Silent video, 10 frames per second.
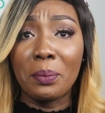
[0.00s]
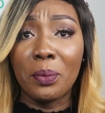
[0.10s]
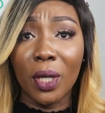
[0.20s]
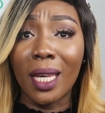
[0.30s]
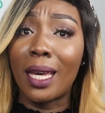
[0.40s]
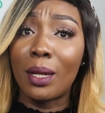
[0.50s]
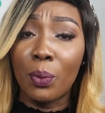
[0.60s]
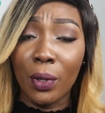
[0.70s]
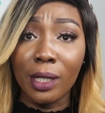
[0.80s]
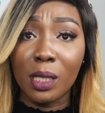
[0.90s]
booking an
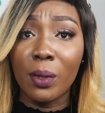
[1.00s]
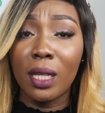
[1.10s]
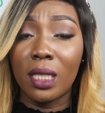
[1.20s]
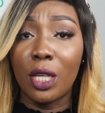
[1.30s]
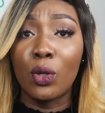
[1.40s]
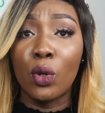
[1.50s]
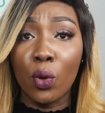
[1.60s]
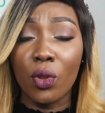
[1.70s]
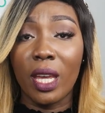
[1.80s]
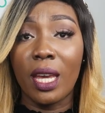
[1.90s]
appointment, and you
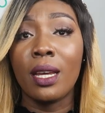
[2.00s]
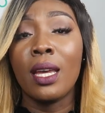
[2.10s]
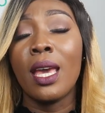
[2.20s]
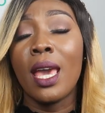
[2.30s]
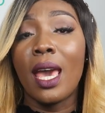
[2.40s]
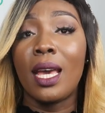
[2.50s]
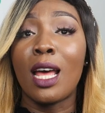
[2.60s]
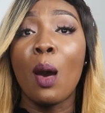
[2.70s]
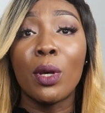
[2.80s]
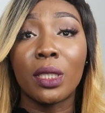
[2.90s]
go there. And
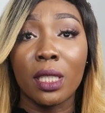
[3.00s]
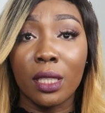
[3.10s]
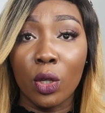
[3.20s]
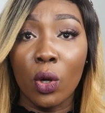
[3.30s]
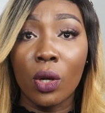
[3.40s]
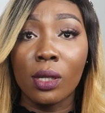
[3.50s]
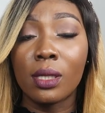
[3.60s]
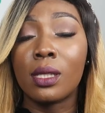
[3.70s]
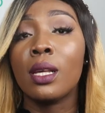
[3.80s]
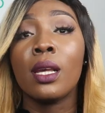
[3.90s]
how much does it
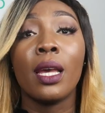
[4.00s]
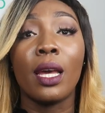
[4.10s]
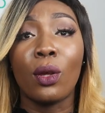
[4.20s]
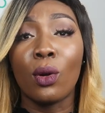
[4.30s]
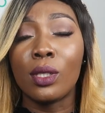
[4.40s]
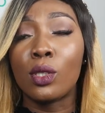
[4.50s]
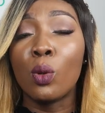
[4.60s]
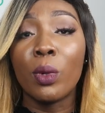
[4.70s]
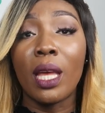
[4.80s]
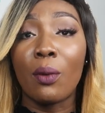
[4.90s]
cost? It costs
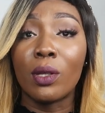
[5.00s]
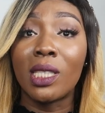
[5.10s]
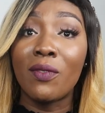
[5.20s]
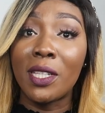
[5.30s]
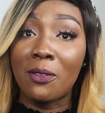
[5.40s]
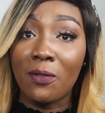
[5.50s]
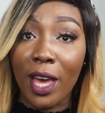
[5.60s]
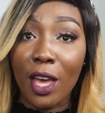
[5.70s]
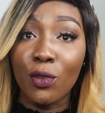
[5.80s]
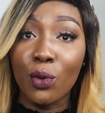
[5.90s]
normally around
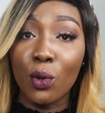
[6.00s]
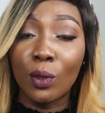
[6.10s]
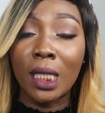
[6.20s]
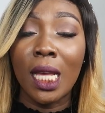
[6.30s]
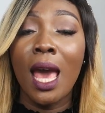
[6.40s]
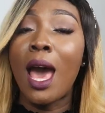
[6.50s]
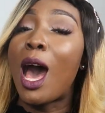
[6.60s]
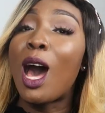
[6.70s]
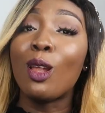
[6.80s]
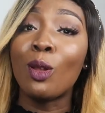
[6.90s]
75 euros.
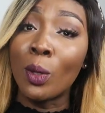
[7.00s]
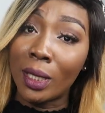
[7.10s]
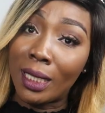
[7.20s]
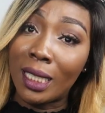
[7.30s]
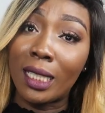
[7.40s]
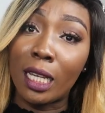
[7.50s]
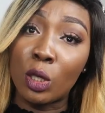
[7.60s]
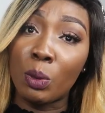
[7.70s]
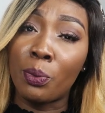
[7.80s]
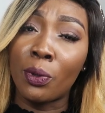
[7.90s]
How long does it take to
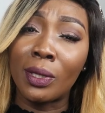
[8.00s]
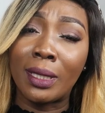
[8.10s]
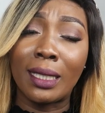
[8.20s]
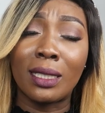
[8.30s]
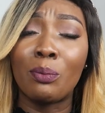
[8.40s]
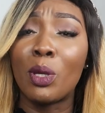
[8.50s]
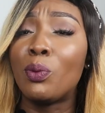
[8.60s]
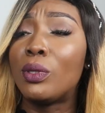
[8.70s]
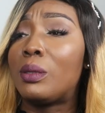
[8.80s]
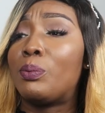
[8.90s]
be processed? Some
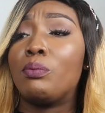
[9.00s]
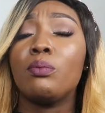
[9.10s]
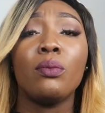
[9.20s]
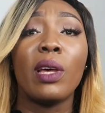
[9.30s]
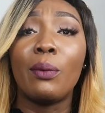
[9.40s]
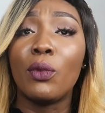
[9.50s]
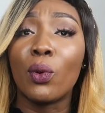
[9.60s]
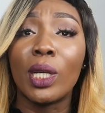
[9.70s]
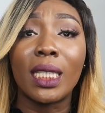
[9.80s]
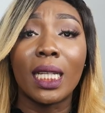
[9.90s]
people's
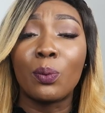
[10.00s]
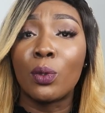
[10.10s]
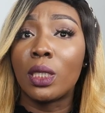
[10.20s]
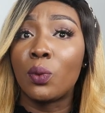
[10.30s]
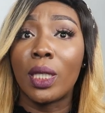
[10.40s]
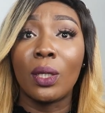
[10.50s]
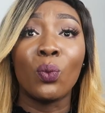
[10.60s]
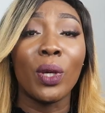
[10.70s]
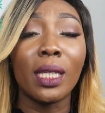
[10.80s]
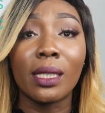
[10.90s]
requests get processed within
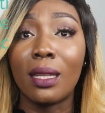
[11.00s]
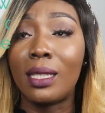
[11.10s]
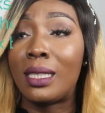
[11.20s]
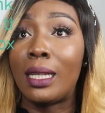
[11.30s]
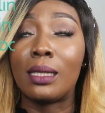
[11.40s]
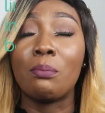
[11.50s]
weeks, others takes